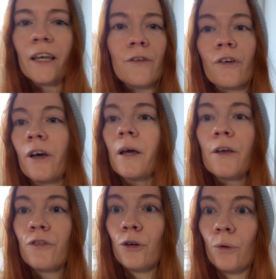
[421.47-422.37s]
either
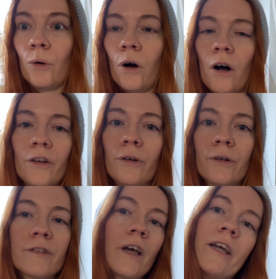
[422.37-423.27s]
if you're on
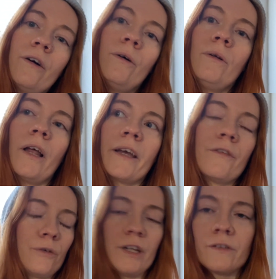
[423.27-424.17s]
your cycle, like
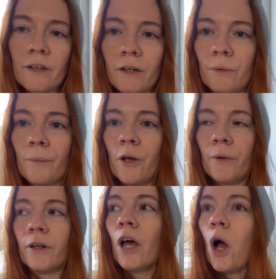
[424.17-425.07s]
if you're in cycle at the
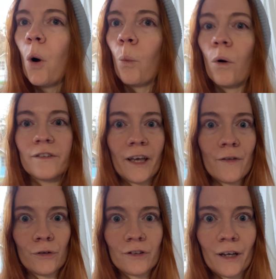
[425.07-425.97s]
moment, what day
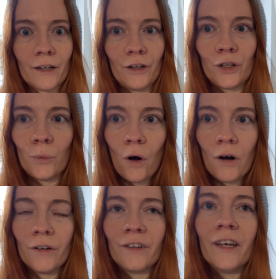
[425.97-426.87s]
of your cycle are you
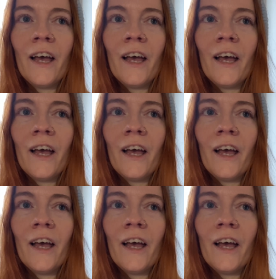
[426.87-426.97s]
on?